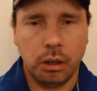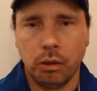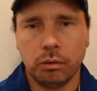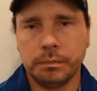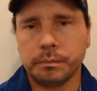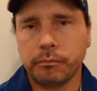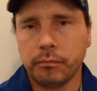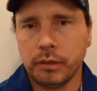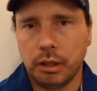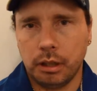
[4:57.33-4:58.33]
Oh,
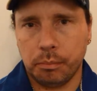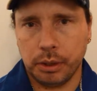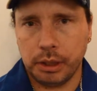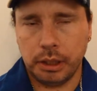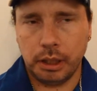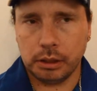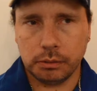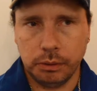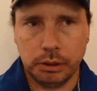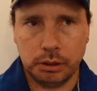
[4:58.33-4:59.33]
bring that
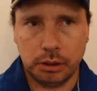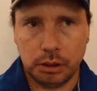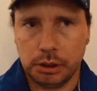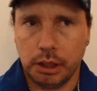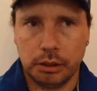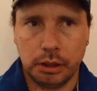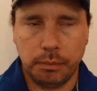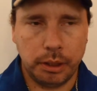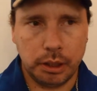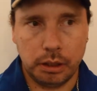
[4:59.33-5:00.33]
swing chair to the
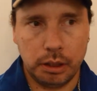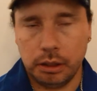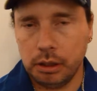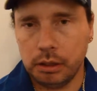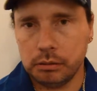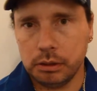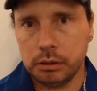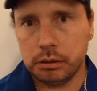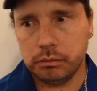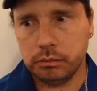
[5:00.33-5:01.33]
backyard. And no,
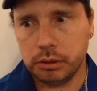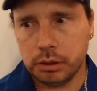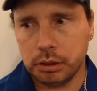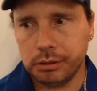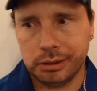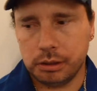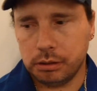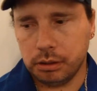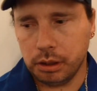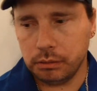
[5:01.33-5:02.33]
he
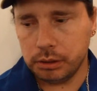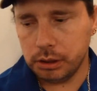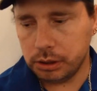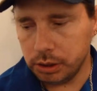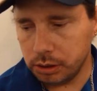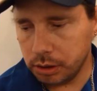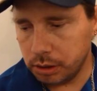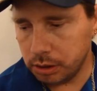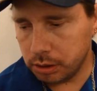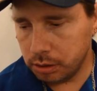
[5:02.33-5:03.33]
thought it was just junk,
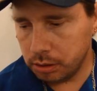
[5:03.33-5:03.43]
and